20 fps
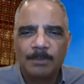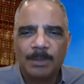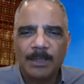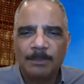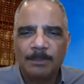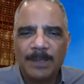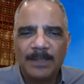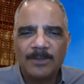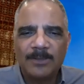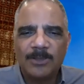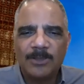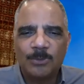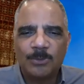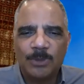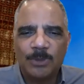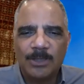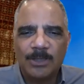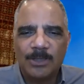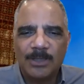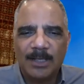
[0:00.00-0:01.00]
but it bends
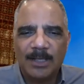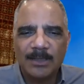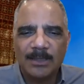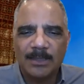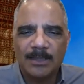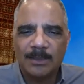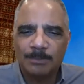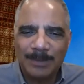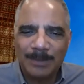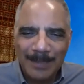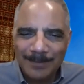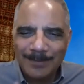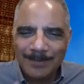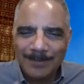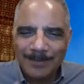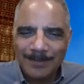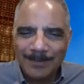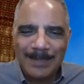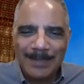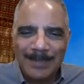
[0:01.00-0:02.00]
towards justice. But here's
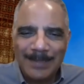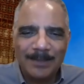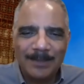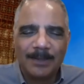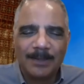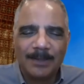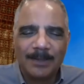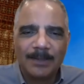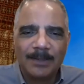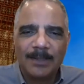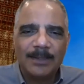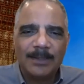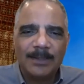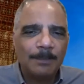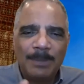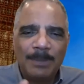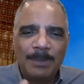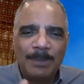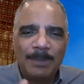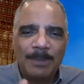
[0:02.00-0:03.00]
the deal it
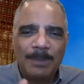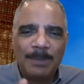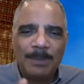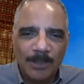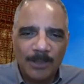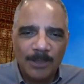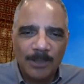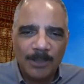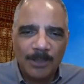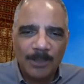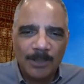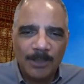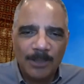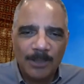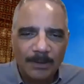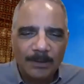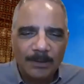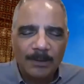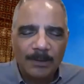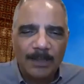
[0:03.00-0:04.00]
doesn't bend on its own,
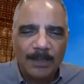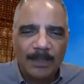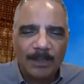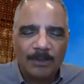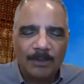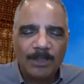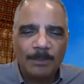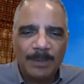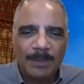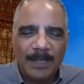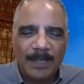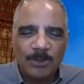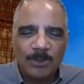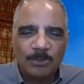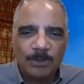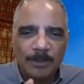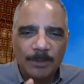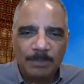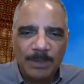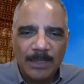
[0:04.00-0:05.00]
it only
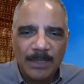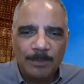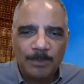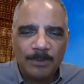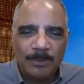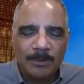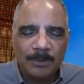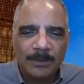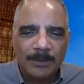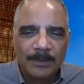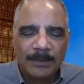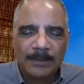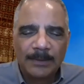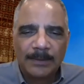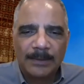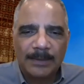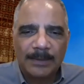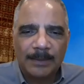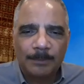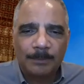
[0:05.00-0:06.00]
bends when people
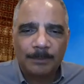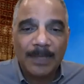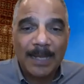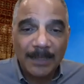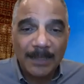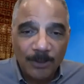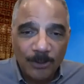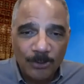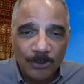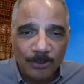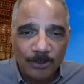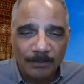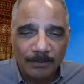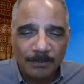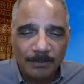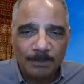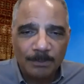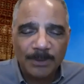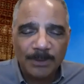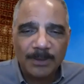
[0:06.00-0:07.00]
um, like you
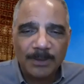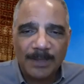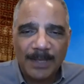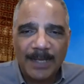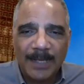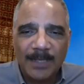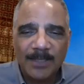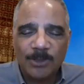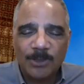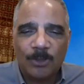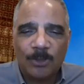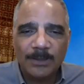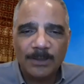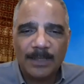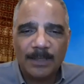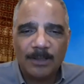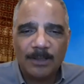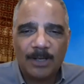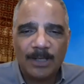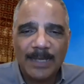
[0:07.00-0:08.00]
put their hands on
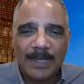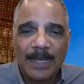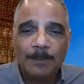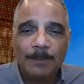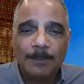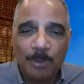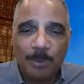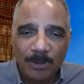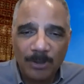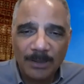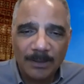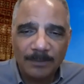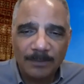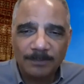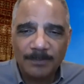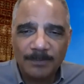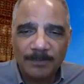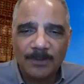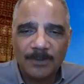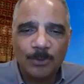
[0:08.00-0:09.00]
that arc and pull it
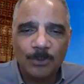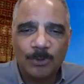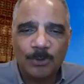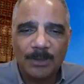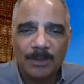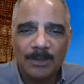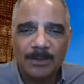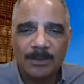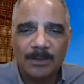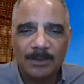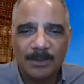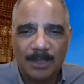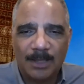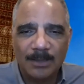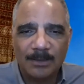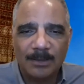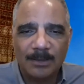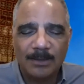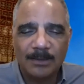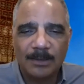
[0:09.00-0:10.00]
towards
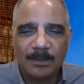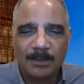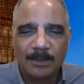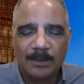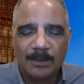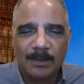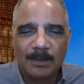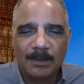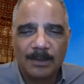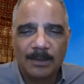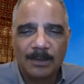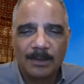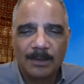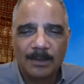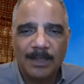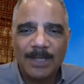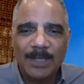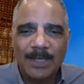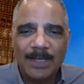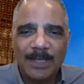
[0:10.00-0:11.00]
justice. And
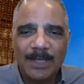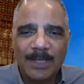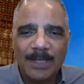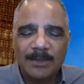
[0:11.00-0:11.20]
so that's the